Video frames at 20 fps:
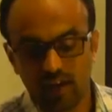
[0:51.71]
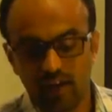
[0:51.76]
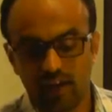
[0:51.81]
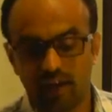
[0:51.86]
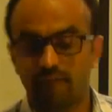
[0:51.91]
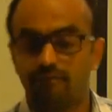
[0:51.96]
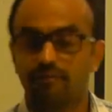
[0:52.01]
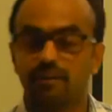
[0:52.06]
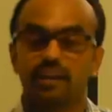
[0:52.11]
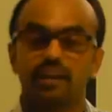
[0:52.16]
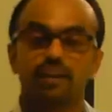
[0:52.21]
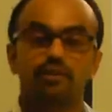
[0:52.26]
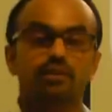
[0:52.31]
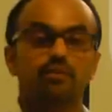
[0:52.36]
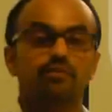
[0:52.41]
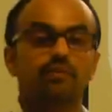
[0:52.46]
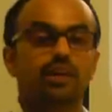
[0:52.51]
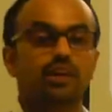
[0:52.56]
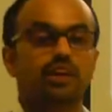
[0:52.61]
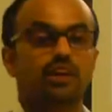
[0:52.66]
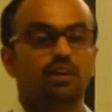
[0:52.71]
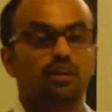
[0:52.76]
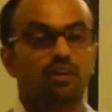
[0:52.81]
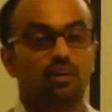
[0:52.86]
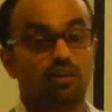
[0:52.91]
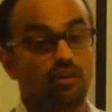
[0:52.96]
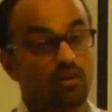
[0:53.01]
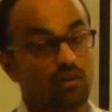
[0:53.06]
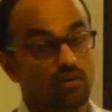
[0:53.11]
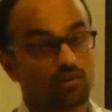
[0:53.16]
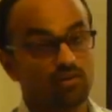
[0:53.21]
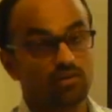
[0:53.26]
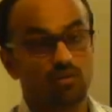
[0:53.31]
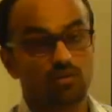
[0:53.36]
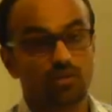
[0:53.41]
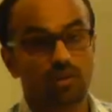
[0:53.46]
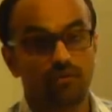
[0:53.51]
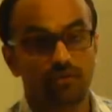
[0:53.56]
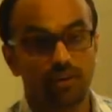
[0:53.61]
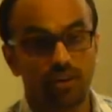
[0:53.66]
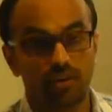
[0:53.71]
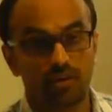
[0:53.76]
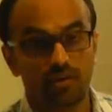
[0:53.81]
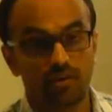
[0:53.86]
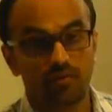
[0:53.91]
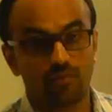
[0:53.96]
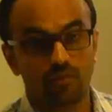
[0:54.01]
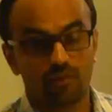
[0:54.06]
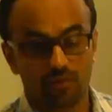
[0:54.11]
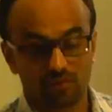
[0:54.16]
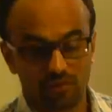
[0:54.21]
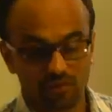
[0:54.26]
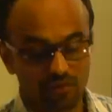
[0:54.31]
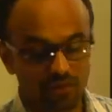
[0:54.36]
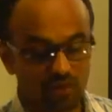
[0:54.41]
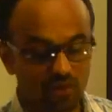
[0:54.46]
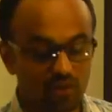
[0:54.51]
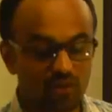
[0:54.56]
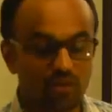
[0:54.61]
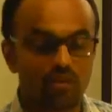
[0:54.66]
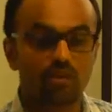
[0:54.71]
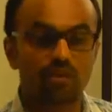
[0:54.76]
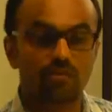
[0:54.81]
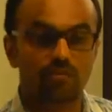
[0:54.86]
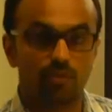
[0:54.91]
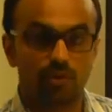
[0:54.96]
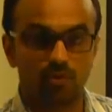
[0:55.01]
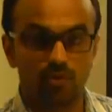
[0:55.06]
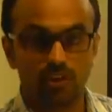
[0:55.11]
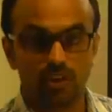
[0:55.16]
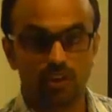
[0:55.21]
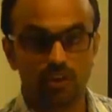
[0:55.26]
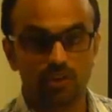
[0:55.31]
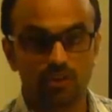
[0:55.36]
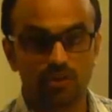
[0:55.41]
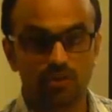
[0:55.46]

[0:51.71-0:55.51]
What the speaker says: And finally, we'll be also covering on what is called reporting.